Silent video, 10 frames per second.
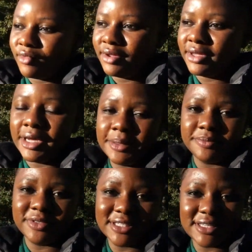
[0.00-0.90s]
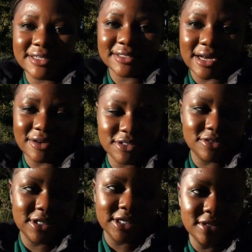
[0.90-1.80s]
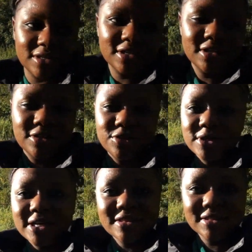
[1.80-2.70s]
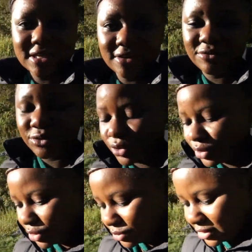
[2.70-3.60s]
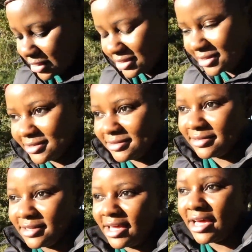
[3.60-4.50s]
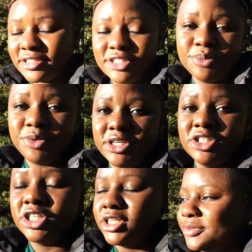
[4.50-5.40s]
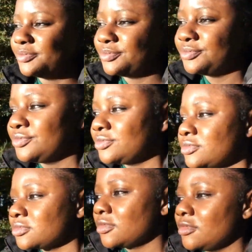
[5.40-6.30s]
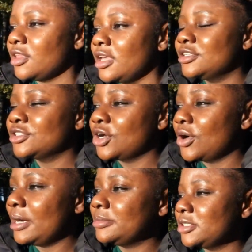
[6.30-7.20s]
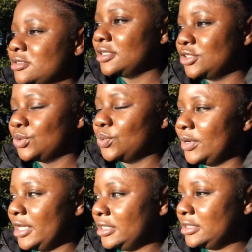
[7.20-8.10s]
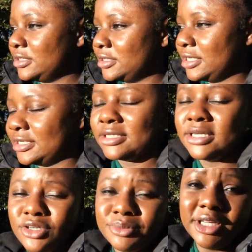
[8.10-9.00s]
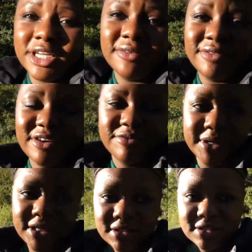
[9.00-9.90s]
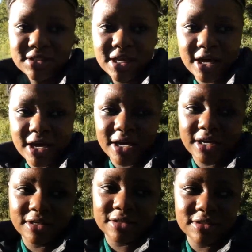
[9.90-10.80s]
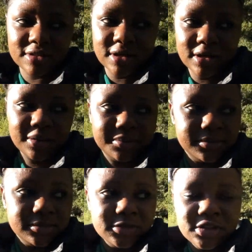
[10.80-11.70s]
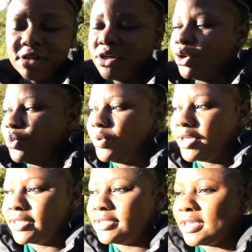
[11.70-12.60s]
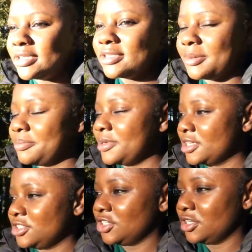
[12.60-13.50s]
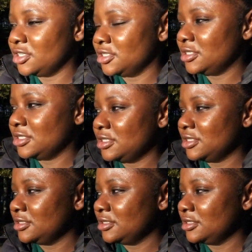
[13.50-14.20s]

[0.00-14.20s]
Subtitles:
Yeah, the sun is out today. Don't let the sun fool you though. It's actually pretty chilly. So I'm just going to wait. He said he'll be here in 5 minutes and we can take some pictures.